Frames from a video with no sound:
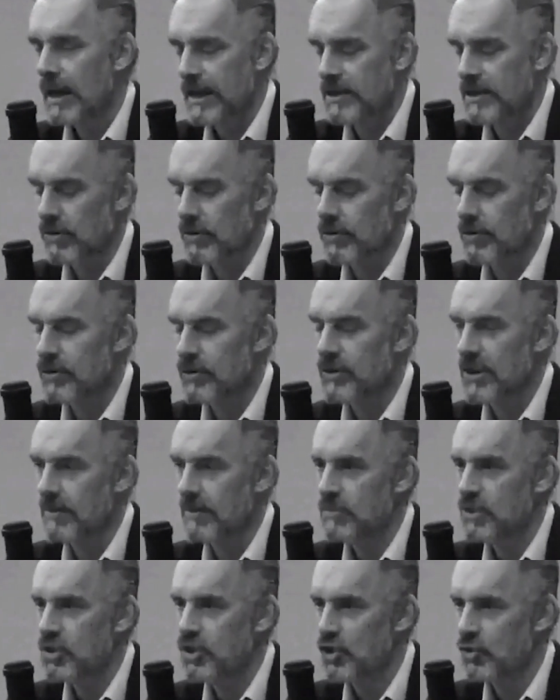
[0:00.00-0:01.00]
And so there's
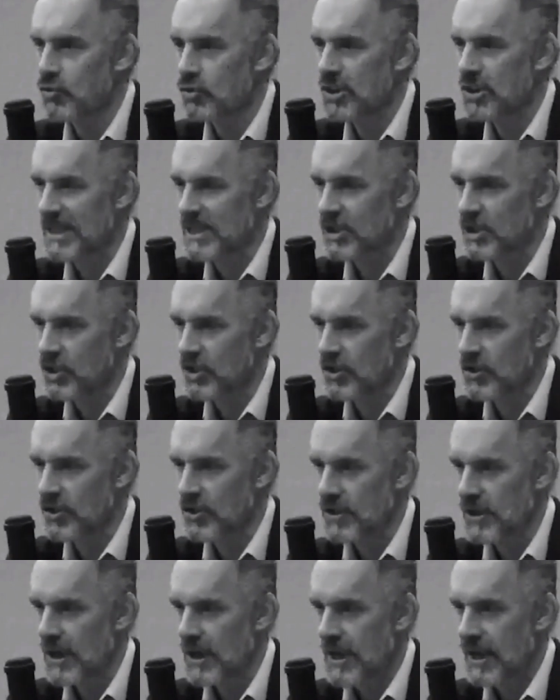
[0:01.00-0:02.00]
some
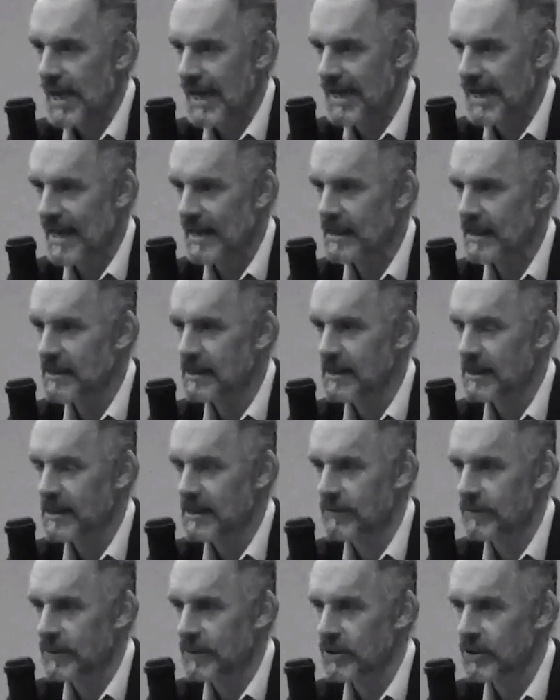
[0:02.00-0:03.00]
judicious analysis
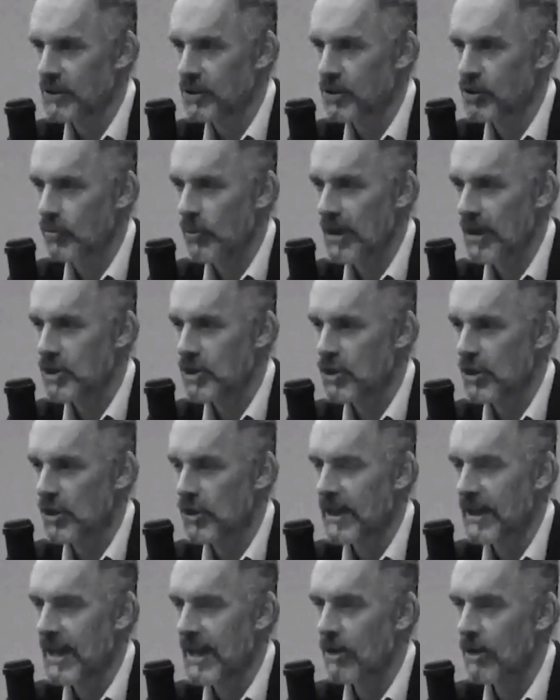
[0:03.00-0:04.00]
of the situation
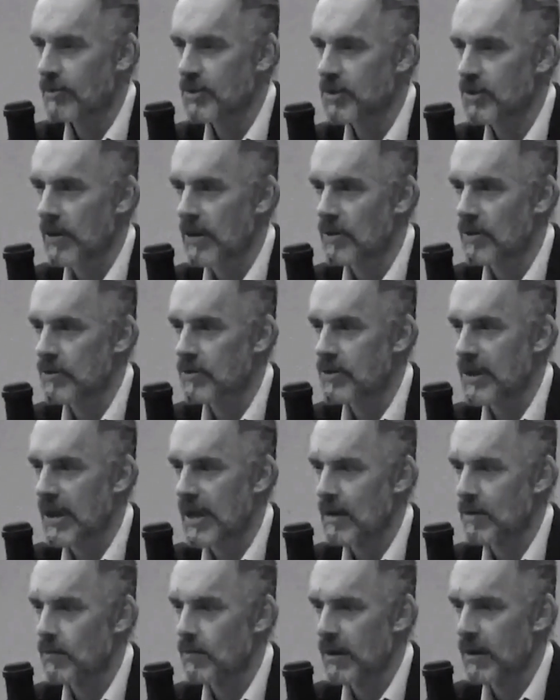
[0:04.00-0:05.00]
that helps you
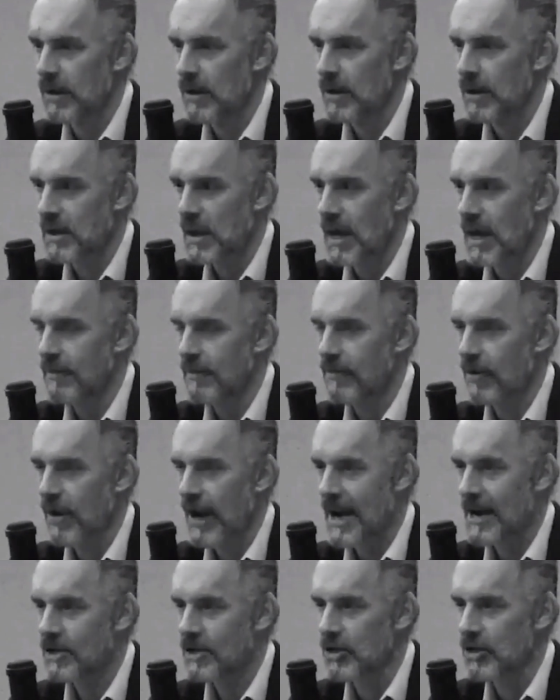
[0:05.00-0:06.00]
understand when the time for
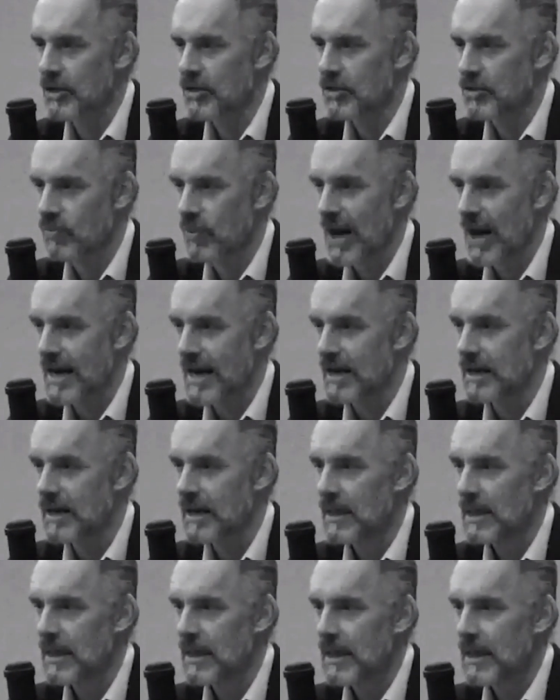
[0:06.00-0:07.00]
action is right.
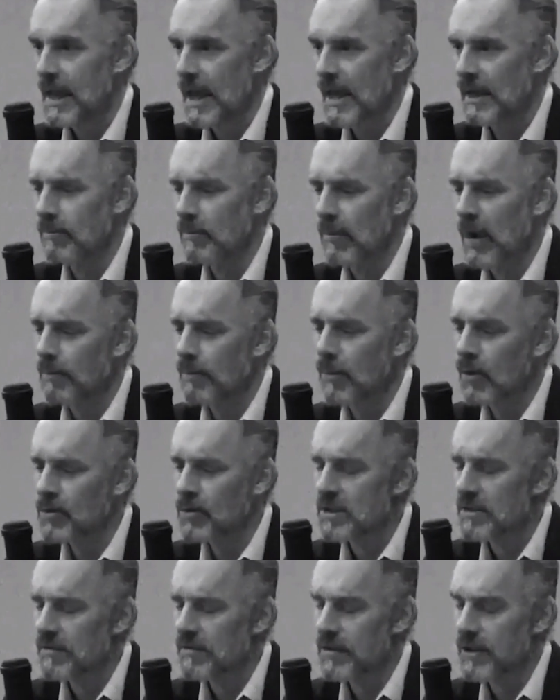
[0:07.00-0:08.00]
And
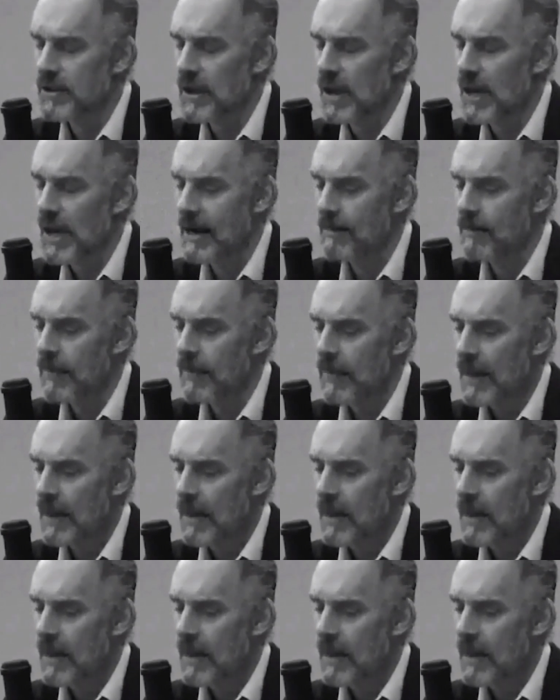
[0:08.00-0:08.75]
most of the time,